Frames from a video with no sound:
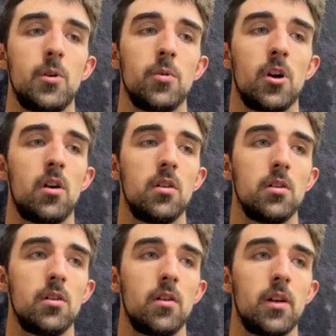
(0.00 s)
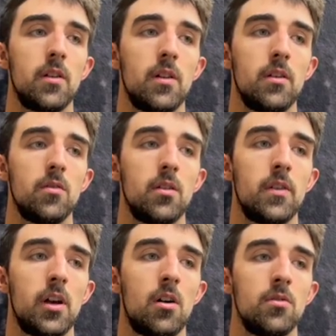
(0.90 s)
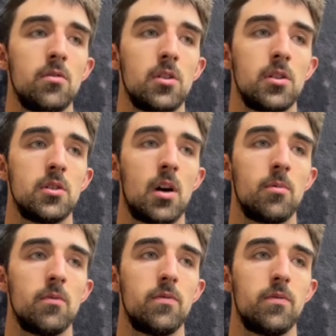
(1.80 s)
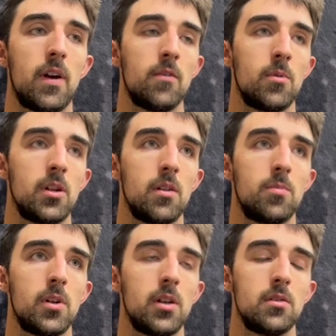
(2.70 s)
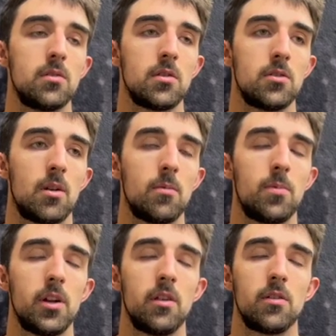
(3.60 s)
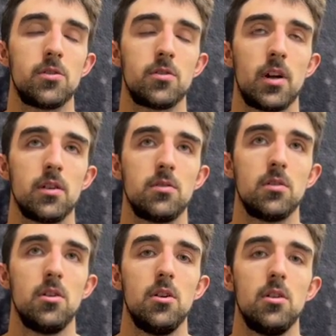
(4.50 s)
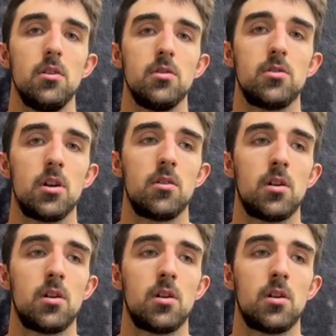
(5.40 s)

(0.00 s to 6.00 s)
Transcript: we all, you know, they all do a good job of everybody that plays, a good job of playing their strengths. So,